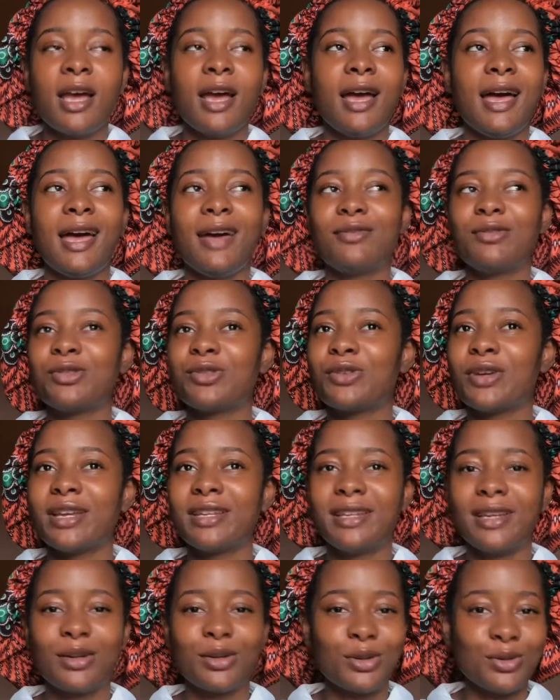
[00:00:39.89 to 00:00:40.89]
I haven't
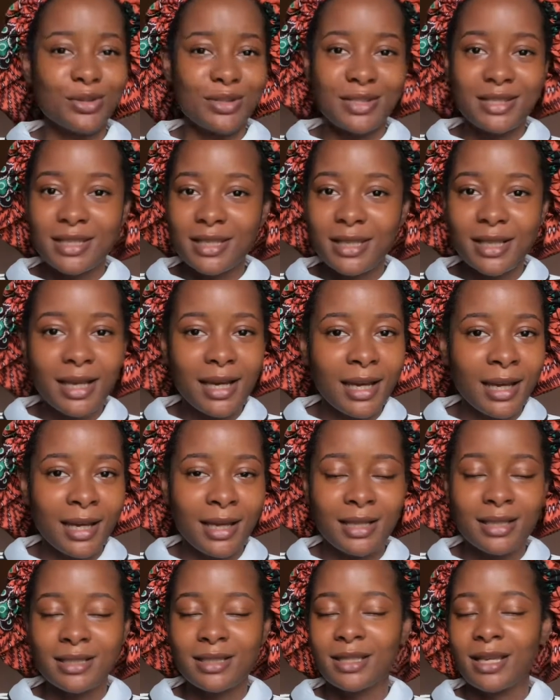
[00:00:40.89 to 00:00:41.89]
tried their
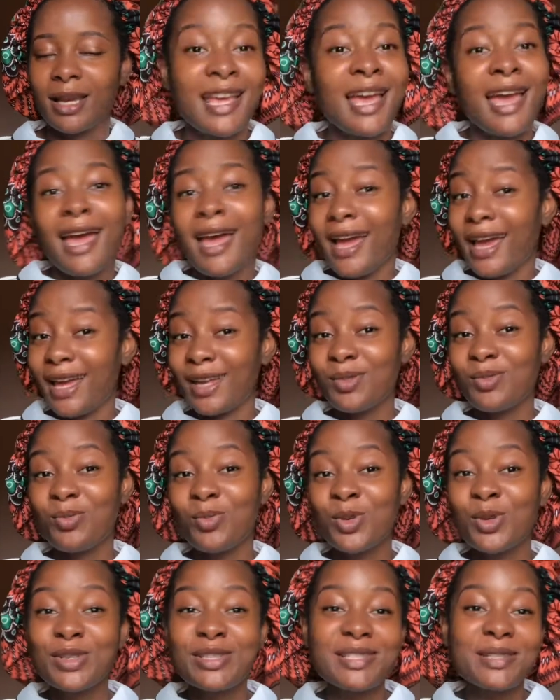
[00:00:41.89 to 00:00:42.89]
concealers, and
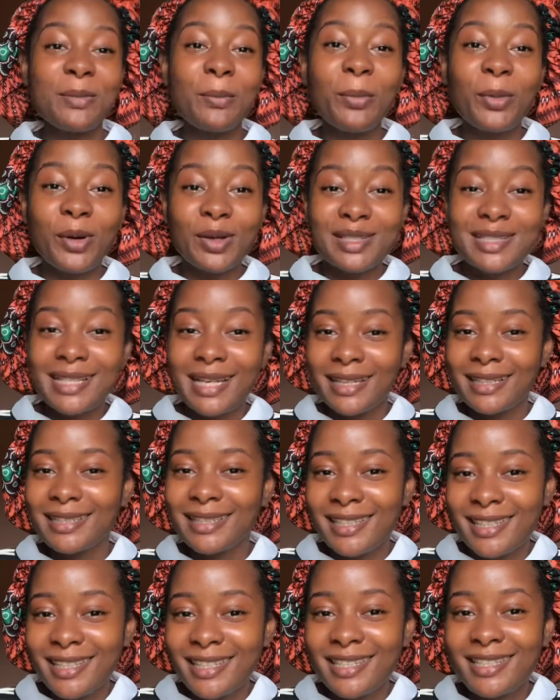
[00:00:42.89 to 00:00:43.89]
most
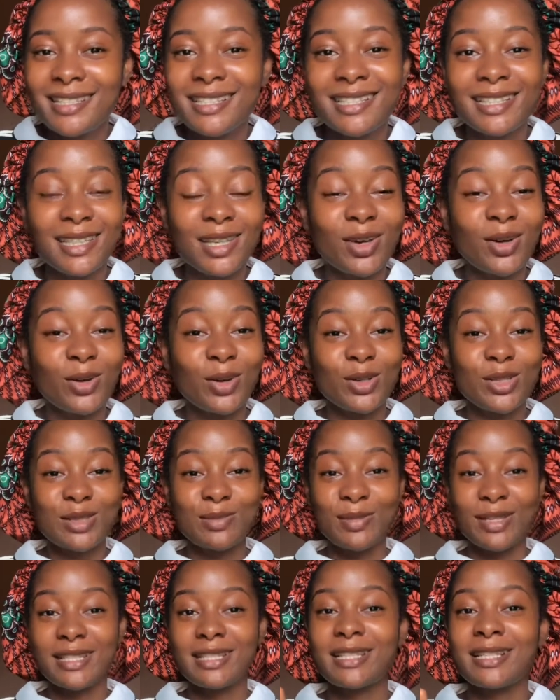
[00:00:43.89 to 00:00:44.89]
importantly, Zikel
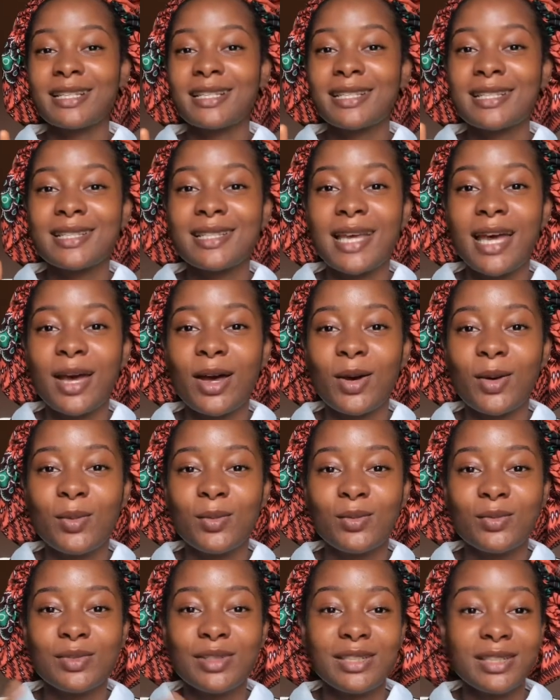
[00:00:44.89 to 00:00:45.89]
Cosmetics
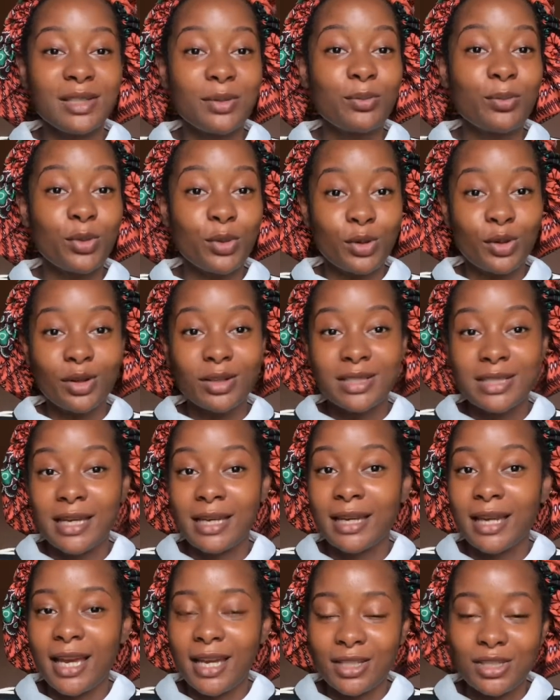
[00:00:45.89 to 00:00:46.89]
did a product
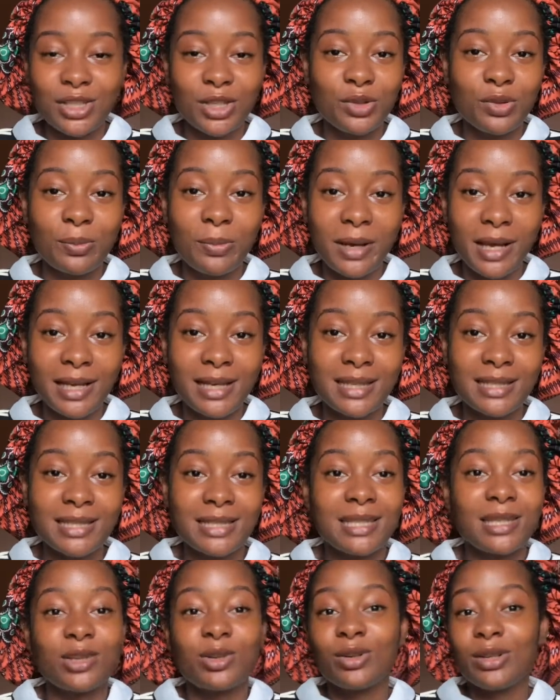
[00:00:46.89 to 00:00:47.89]
and eyeshadow palette
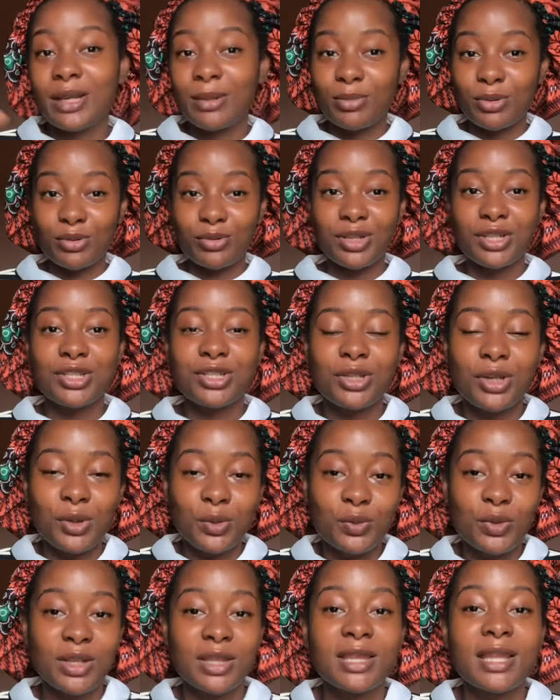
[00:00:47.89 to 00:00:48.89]
in
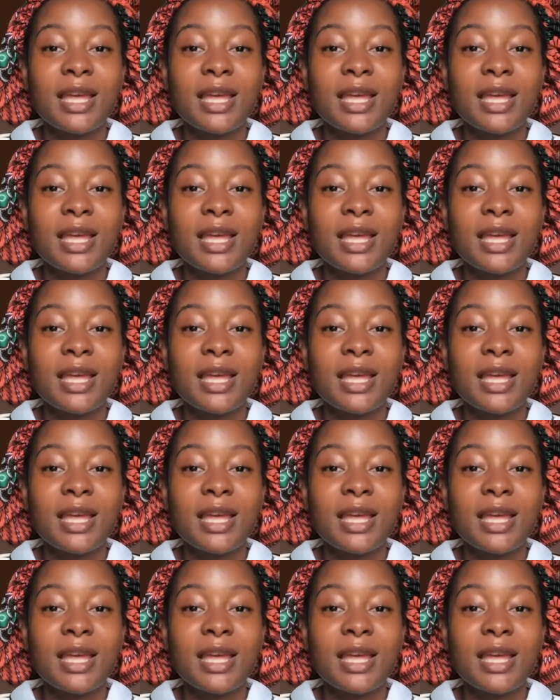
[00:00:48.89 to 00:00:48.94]
collaboration with